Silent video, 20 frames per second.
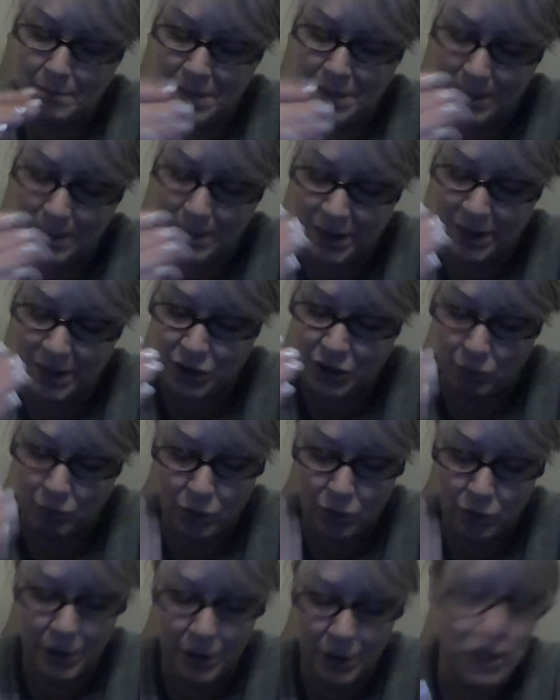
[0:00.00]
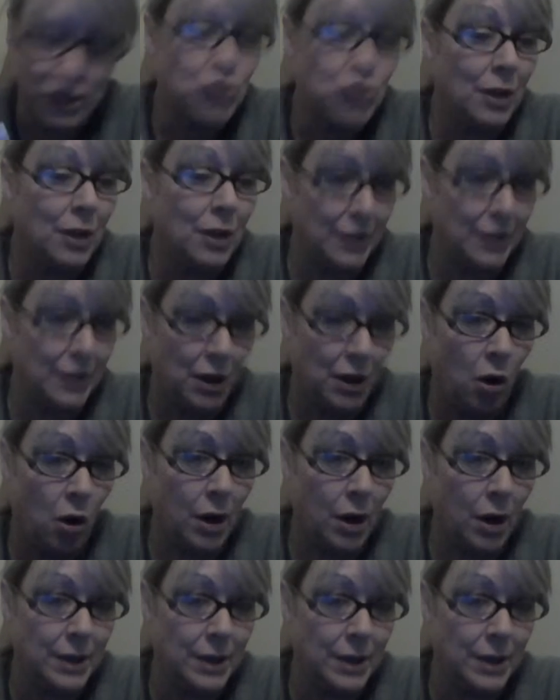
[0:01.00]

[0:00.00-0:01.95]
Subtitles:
But somebody's really struggling hard,